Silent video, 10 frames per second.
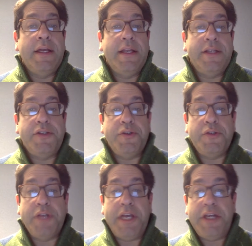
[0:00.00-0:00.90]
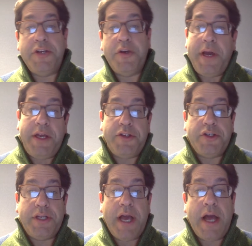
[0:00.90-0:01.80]
let's use the
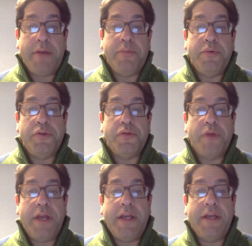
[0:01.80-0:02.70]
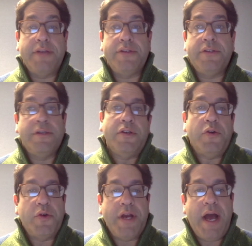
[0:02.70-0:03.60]
Indo-Asian guy to boost ratings.
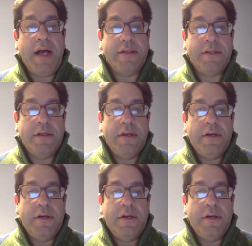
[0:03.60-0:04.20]
Or not.